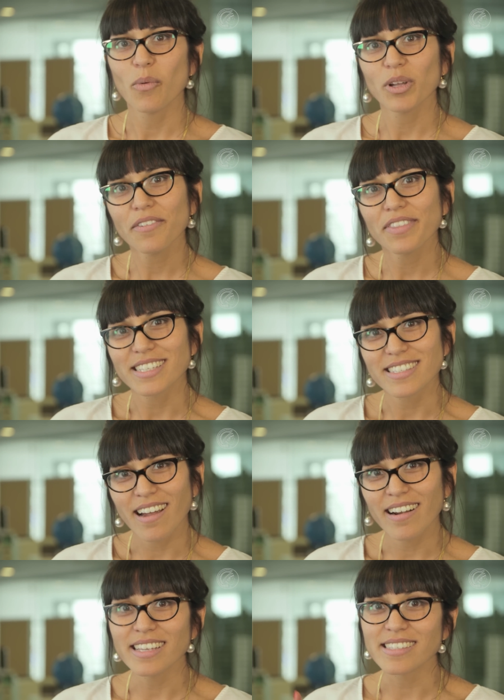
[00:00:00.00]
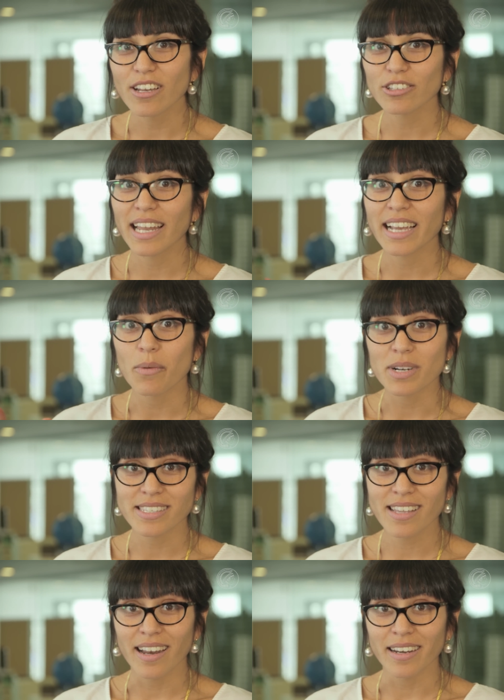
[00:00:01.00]
What if the star is not like our
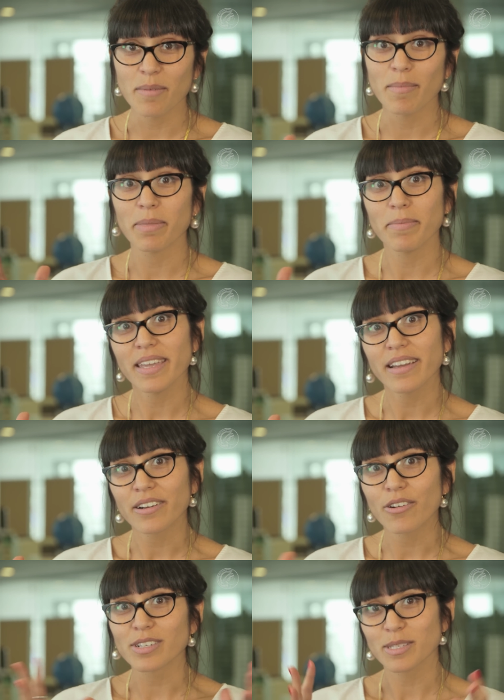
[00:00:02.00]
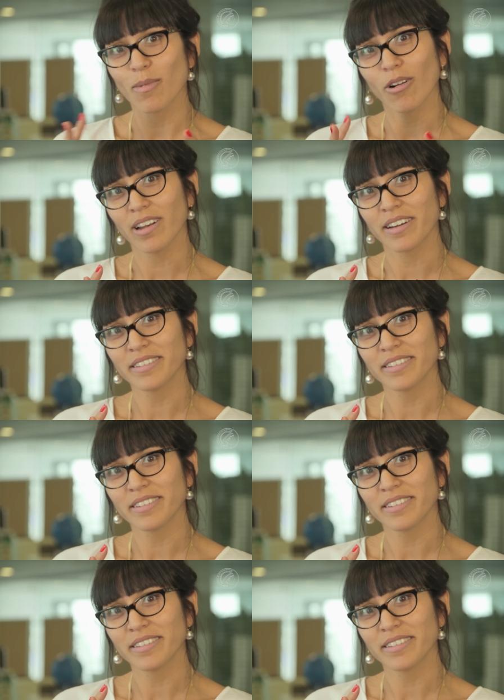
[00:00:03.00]
sun, but bigger or smaller?